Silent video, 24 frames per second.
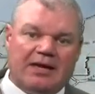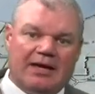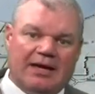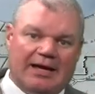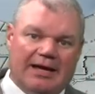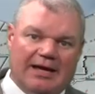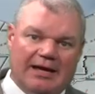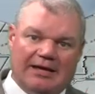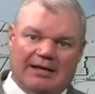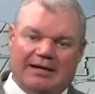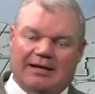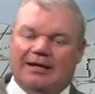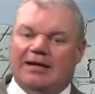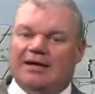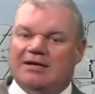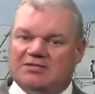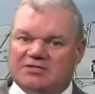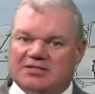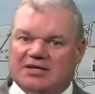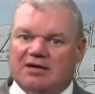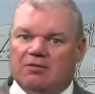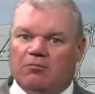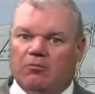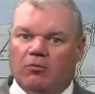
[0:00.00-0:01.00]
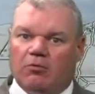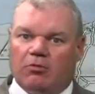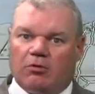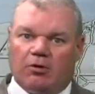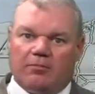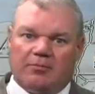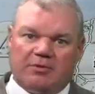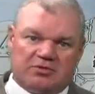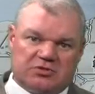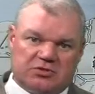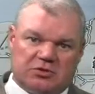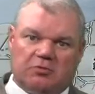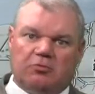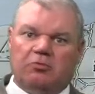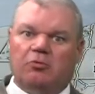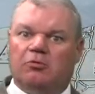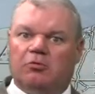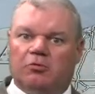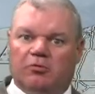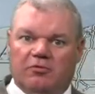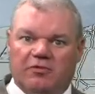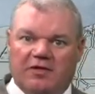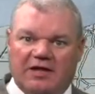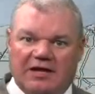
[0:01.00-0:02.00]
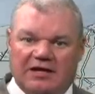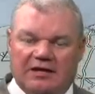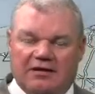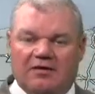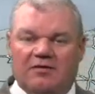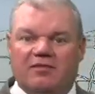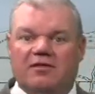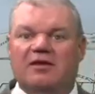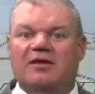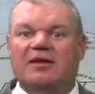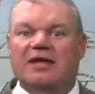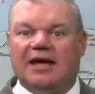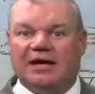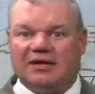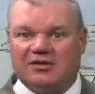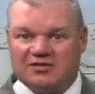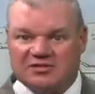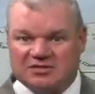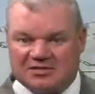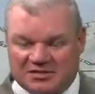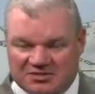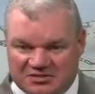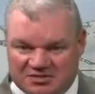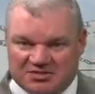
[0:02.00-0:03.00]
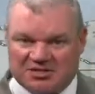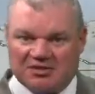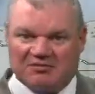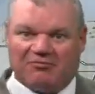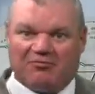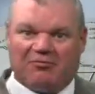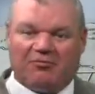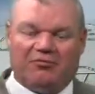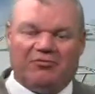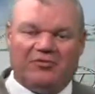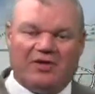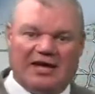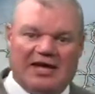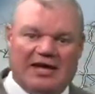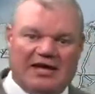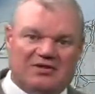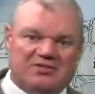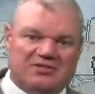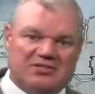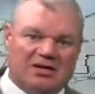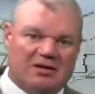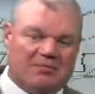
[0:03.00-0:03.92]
Uh, and I say warm, it's cooler than the next several days,